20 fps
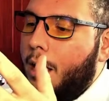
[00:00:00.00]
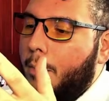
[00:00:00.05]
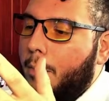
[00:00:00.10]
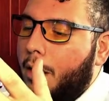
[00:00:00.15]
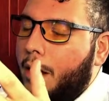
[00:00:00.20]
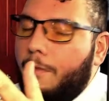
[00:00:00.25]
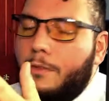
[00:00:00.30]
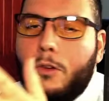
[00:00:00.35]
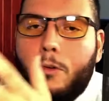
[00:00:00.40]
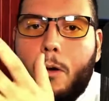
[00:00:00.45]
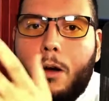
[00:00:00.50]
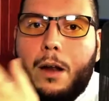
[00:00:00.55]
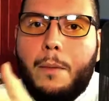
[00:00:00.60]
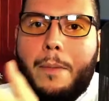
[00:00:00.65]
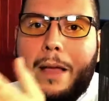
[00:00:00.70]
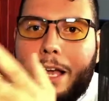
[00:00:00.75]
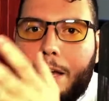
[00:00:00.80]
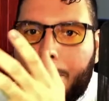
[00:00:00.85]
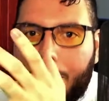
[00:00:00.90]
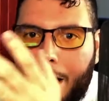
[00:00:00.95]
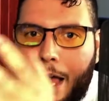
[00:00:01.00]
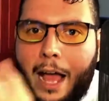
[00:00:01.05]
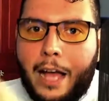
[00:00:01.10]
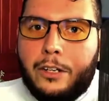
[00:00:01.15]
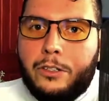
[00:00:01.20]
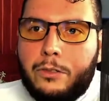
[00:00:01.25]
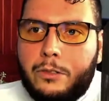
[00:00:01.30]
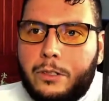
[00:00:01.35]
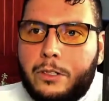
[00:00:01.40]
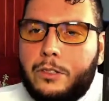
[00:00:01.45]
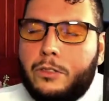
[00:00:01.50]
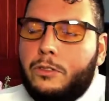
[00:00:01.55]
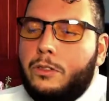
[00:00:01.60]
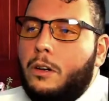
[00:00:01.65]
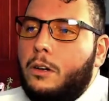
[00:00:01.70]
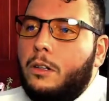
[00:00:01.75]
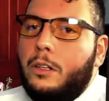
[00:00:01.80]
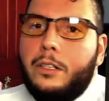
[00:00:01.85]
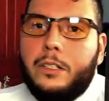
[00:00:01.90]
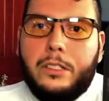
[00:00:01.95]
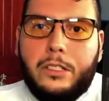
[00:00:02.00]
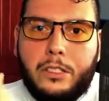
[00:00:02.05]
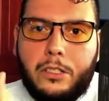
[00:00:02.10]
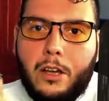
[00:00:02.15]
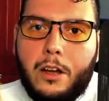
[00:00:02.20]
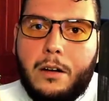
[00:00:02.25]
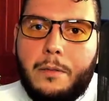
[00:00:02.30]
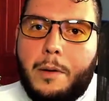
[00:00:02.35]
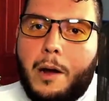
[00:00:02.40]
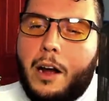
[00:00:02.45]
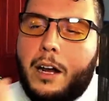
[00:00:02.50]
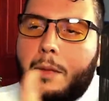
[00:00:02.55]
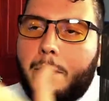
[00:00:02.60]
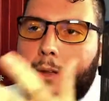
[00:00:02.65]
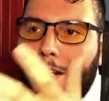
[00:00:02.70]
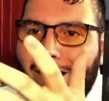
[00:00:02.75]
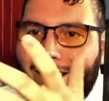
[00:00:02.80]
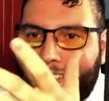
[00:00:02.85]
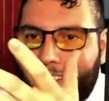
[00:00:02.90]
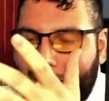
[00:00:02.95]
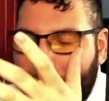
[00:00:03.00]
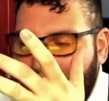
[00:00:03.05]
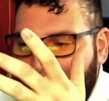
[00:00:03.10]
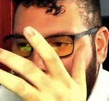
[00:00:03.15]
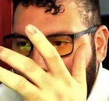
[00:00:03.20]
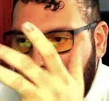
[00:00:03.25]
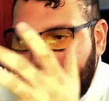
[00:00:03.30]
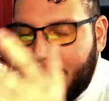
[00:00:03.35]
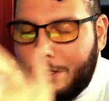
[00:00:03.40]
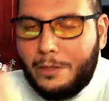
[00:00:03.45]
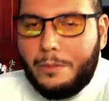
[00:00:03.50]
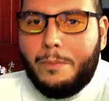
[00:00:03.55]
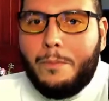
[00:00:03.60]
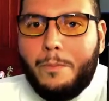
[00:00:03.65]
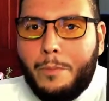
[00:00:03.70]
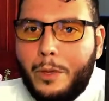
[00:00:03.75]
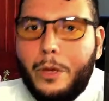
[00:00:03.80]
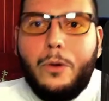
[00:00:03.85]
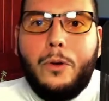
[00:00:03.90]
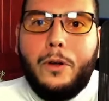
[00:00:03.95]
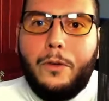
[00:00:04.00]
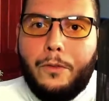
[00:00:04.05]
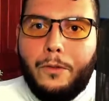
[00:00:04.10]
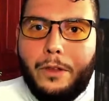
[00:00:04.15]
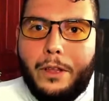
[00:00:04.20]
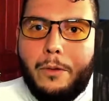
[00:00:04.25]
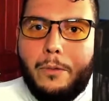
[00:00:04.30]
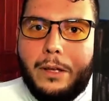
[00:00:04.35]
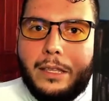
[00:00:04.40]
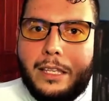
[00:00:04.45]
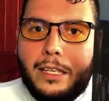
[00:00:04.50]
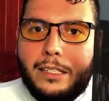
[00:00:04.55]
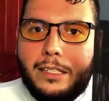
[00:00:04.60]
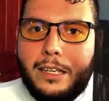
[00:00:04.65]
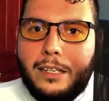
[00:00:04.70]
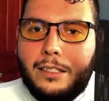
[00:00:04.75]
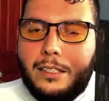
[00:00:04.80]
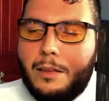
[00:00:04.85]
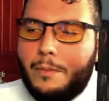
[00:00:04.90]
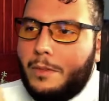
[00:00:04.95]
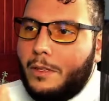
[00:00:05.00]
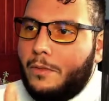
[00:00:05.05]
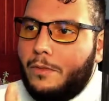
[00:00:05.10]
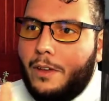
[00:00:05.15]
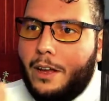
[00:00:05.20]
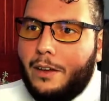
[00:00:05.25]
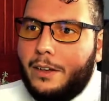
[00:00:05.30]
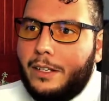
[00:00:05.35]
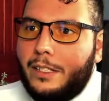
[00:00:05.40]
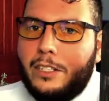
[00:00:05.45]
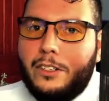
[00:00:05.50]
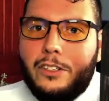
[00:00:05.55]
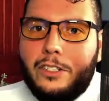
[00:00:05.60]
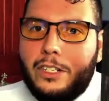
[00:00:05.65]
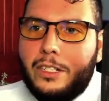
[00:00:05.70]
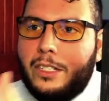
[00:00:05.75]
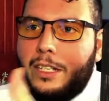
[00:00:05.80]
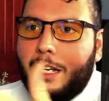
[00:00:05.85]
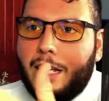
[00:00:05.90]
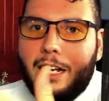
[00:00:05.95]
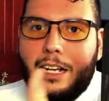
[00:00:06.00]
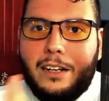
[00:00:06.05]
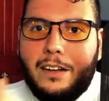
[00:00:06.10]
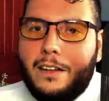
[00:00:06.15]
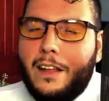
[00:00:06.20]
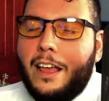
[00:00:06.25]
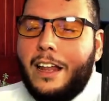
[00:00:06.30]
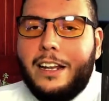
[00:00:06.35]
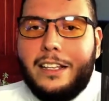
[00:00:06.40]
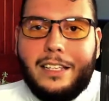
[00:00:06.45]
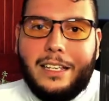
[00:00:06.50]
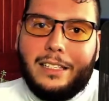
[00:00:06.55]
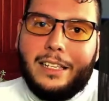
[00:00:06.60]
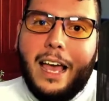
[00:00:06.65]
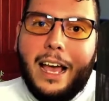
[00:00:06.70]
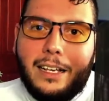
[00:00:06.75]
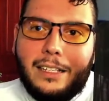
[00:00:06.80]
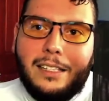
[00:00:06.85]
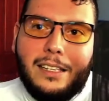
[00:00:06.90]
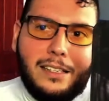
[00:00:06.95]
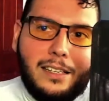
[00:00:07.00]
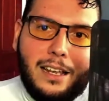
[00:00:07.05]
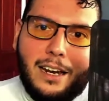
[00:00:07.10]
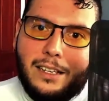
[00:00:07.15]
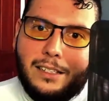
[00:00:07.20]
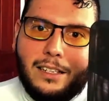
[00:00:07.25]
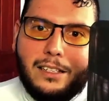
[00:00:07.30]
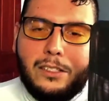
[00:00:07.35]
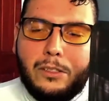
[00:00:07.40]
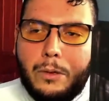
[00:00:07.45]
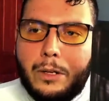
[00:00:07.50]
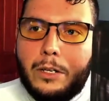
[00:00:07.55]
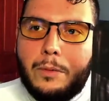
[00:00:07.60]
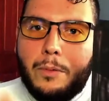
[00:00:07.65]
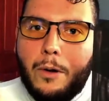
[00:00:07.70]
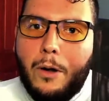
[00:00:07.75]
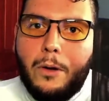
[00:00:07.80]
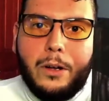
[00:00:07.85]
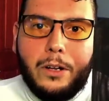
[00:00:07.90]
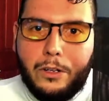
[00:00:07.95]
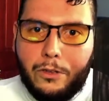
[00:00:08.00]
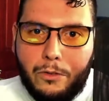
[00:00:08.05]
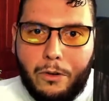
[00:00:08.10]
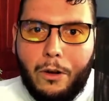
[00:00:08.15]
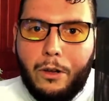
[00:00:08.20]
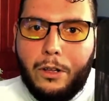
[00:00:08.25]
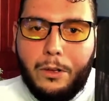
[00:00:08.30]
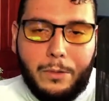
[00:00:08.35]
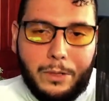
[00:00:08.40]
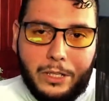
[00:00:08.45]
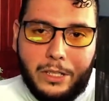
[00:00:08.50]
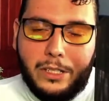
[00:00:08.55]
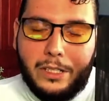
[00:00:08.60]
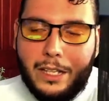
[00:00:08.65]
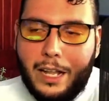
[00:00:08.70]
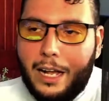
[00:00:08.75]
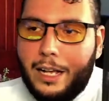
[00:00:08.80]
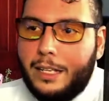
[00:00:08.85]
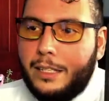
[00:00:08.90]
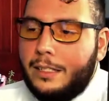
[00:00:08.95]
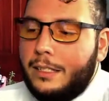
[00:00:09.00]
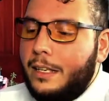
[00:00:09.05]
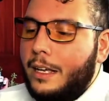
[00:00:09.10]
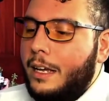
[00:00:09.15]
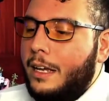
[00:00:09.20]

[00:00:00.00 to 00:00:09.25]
But if you want to pick up an actual controller, it's third party, but it still functions beautifully with the system. It's very synergistic and it detects it as a Switch Pro controller, which is nice.